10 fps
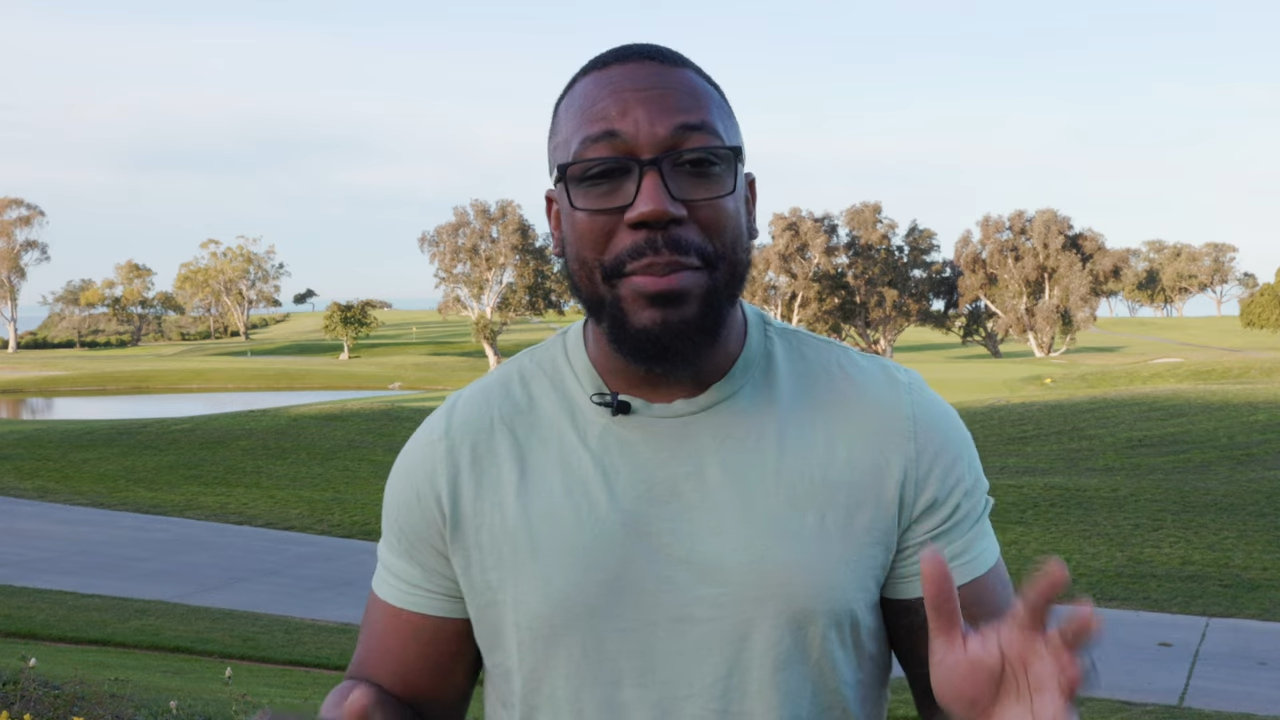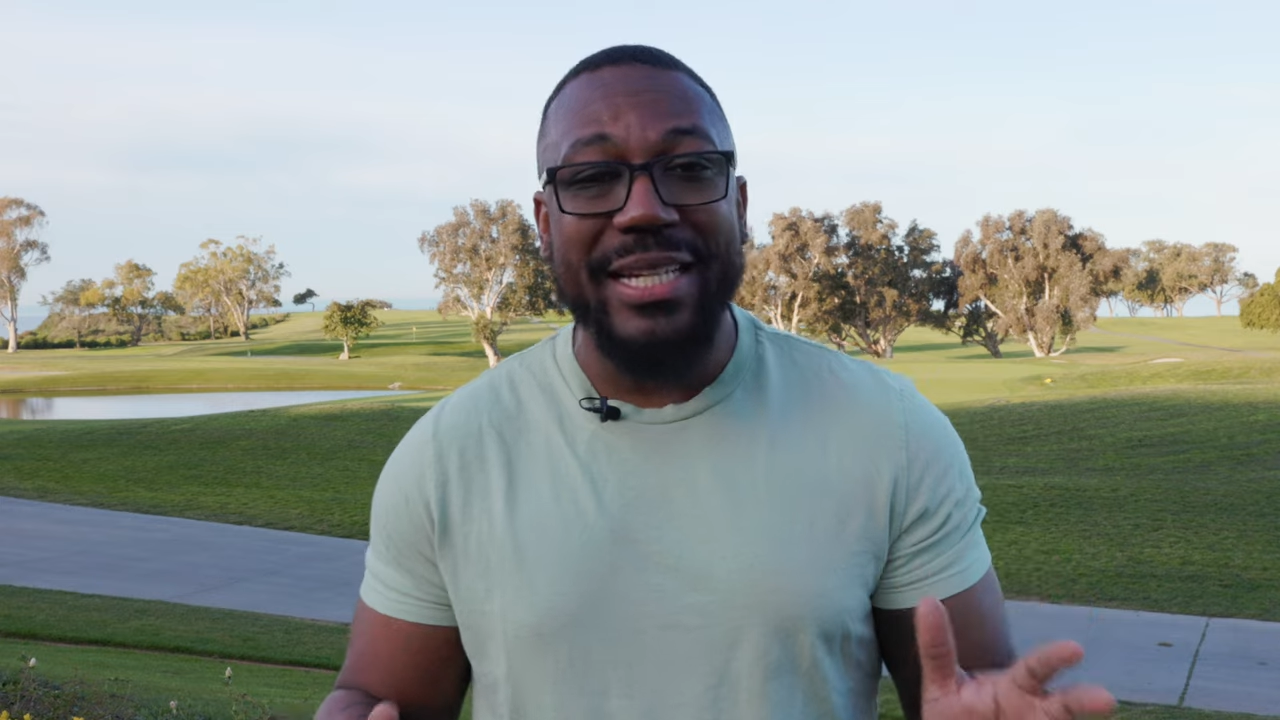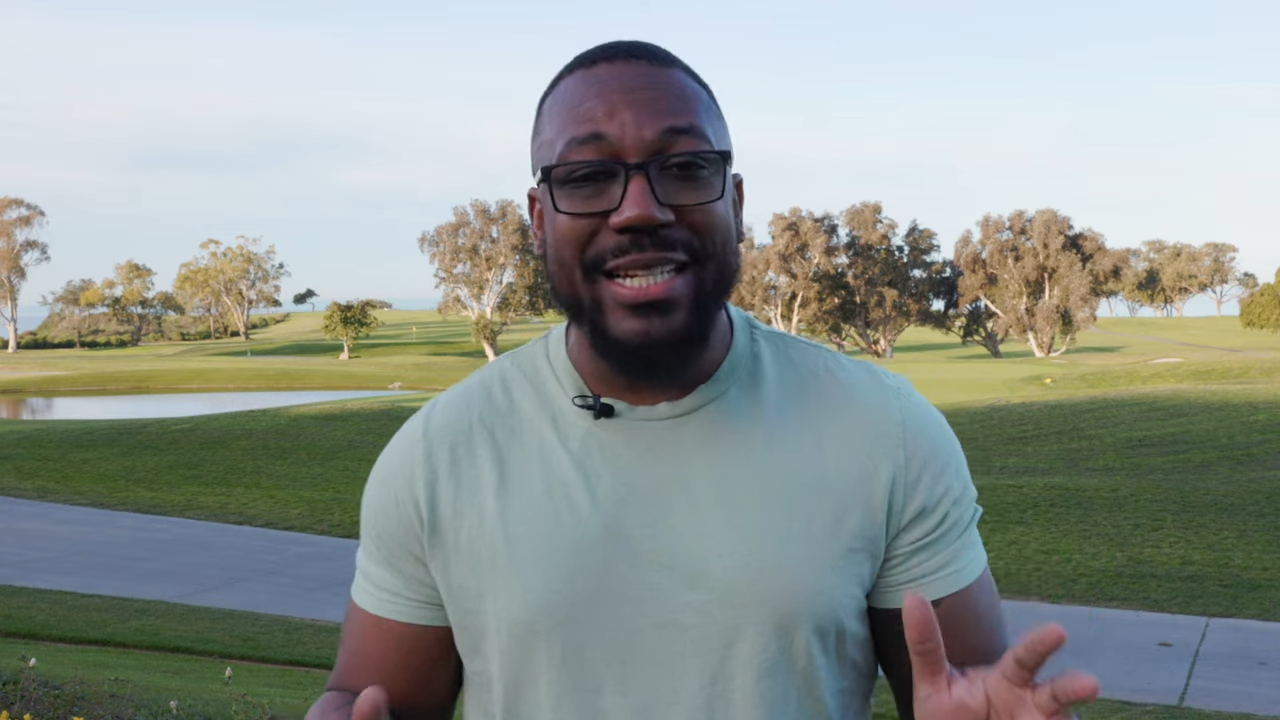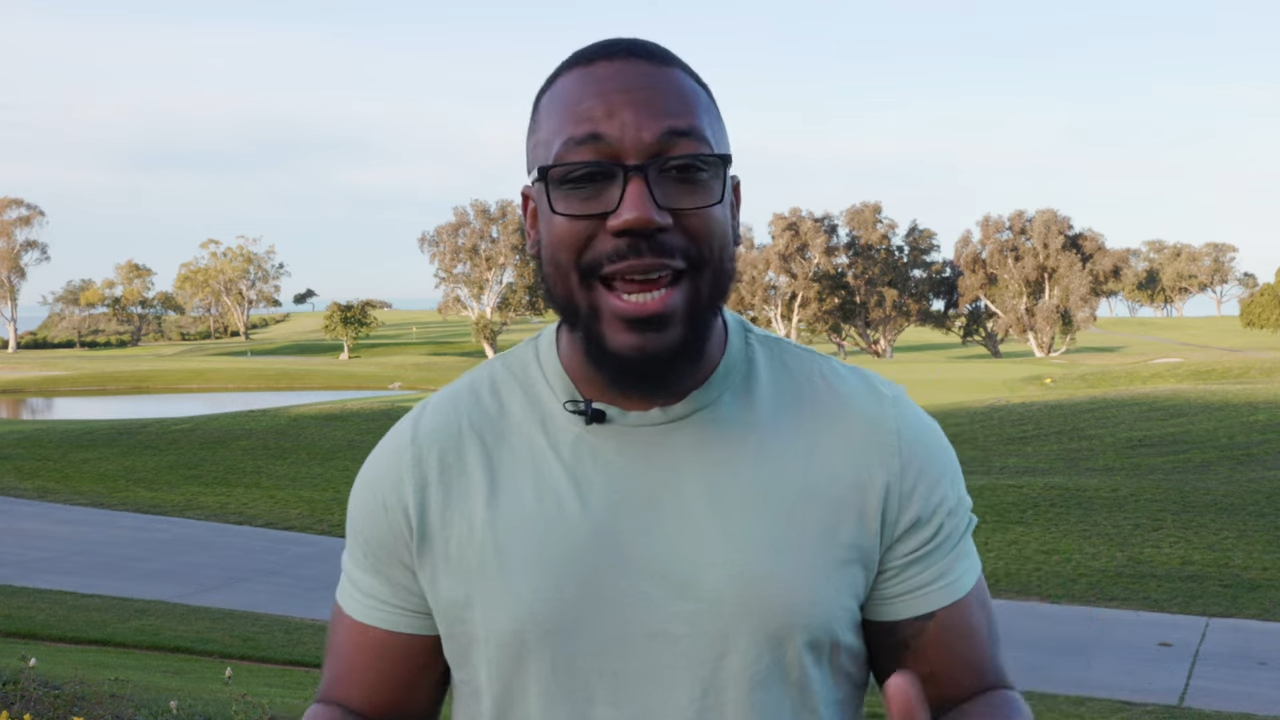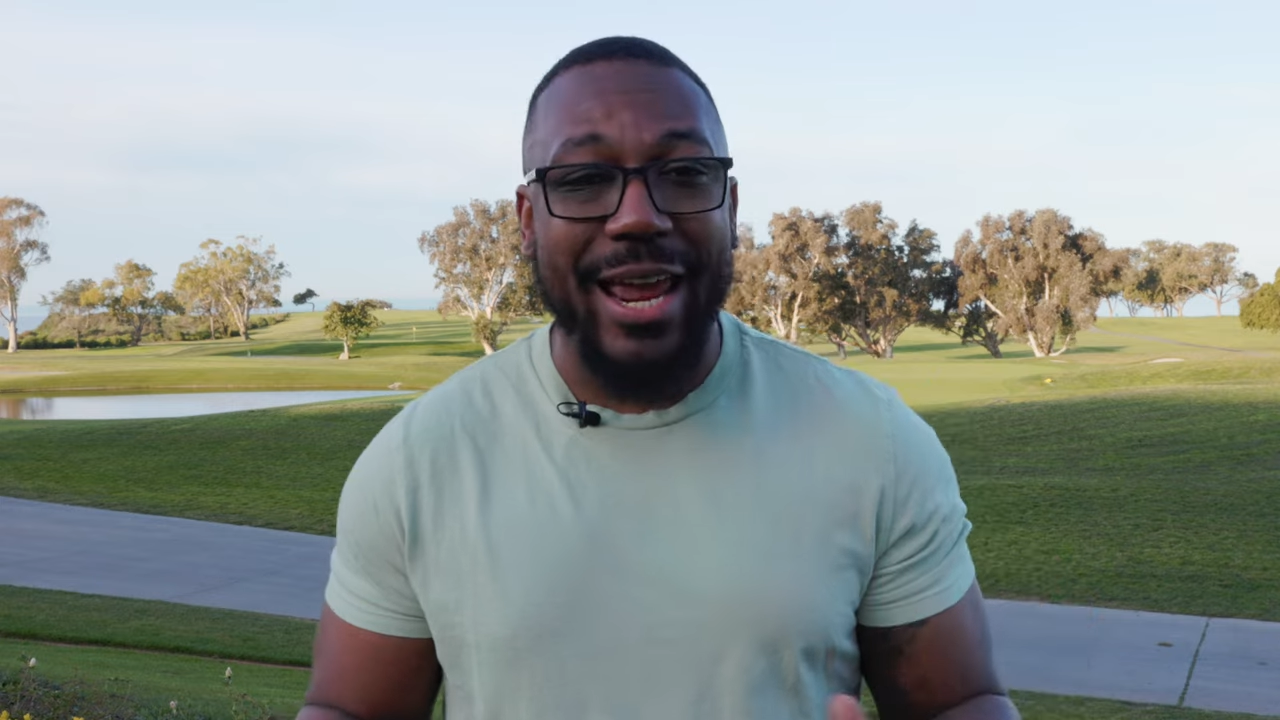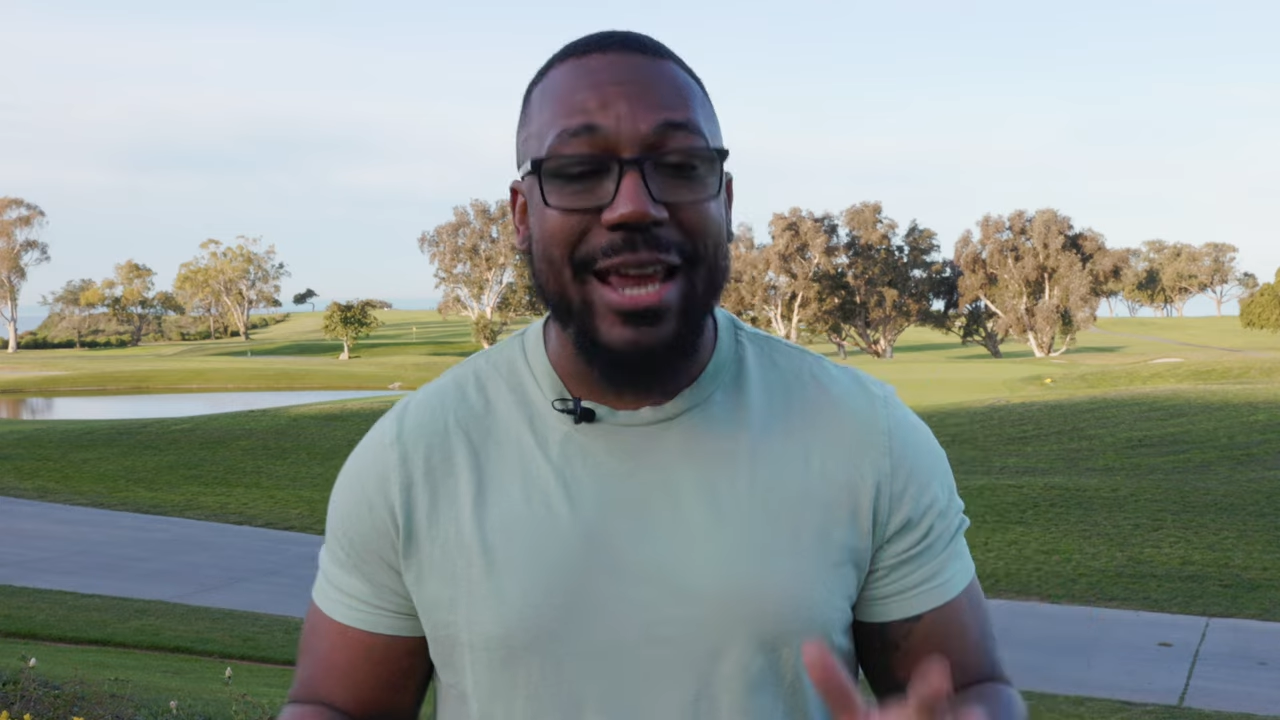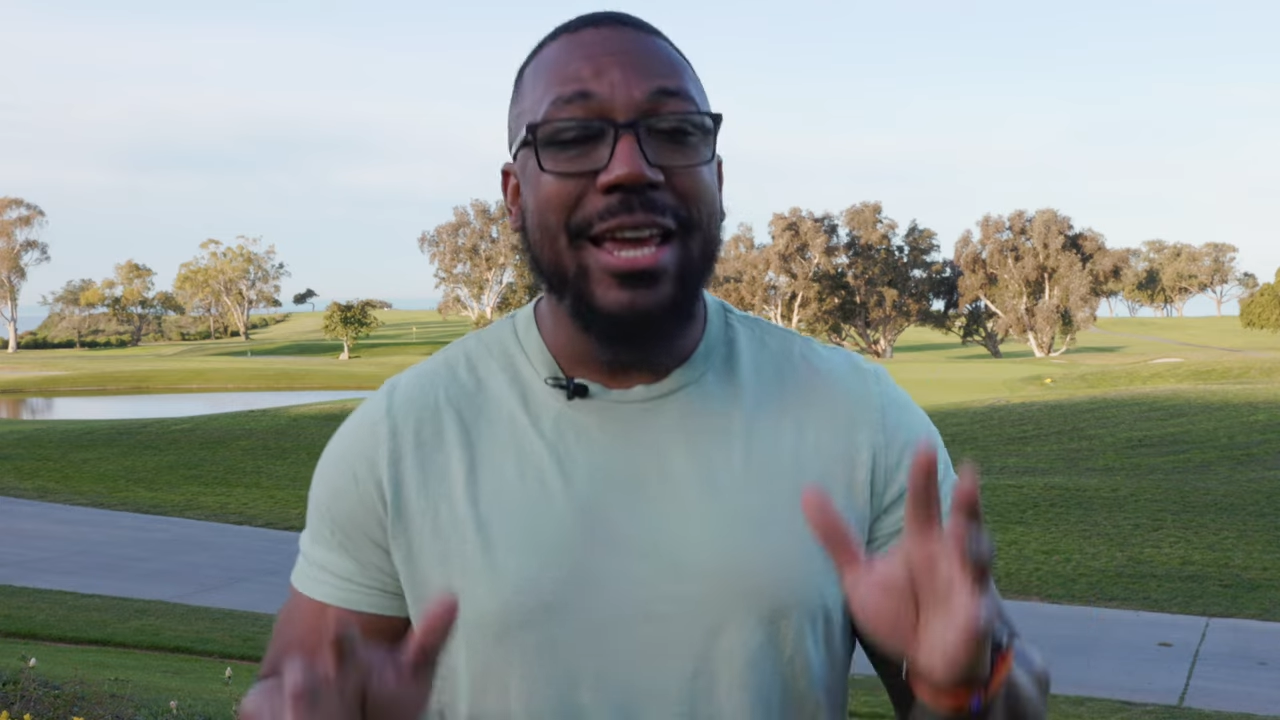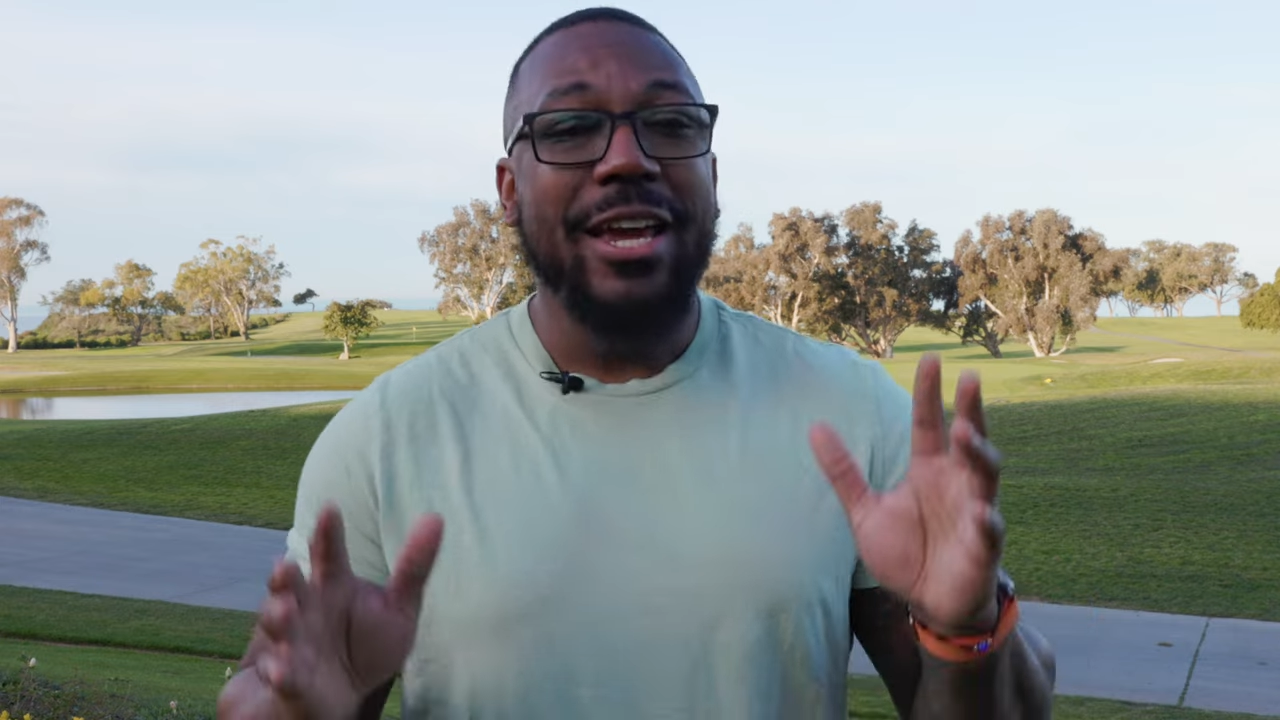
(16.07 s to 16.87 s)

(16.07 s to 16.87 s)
PGA